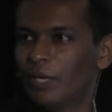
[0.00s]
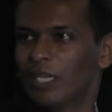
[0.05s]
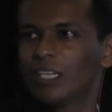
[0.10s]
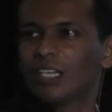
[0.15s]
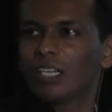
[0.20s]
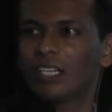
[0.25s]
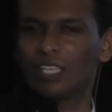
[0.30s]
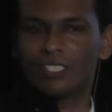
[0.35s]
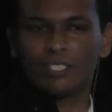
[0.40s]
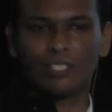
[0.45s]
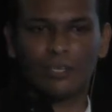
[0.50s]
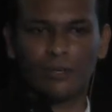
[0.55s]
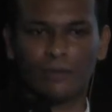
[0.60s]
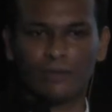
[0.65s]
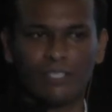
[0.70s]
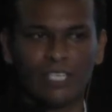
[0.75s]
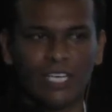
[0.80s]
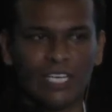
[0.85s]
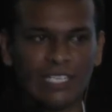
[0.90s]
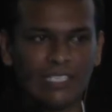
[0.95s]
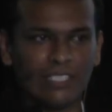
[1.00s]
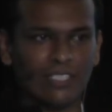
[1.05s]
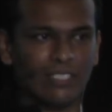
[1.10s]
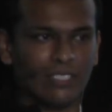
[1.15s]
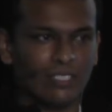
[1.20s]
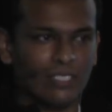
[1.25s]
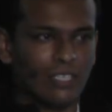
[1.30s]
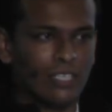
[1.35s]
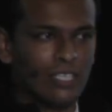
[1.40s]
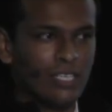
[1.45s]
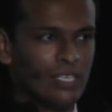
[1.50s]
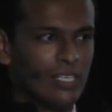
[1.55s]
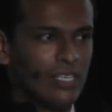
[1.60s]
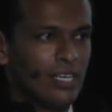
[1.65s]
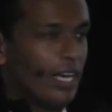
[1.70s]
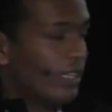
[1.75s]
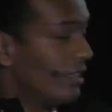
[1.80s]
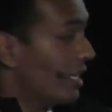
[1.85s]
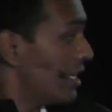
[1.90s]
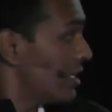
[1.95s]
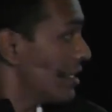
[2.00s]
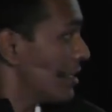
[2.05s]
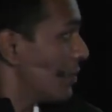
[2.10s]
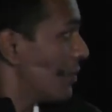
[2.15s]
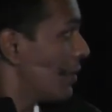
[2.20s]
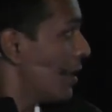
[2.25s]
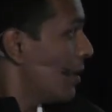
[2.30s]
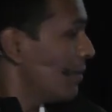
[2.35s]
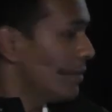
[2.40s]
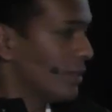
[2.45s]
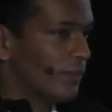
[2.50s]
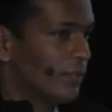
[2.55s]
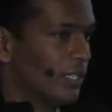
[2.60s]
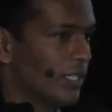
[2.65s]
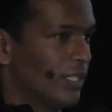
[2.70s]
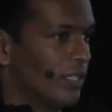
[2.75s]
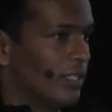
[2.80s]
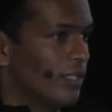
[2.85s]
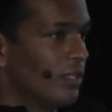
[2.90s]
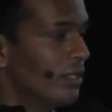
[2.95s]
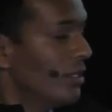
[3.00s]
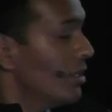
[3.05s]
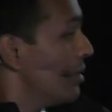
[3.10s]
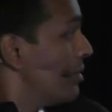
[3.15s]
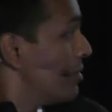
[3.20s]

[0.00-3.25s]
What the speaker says: among a cluster of 6. And that is a problem here.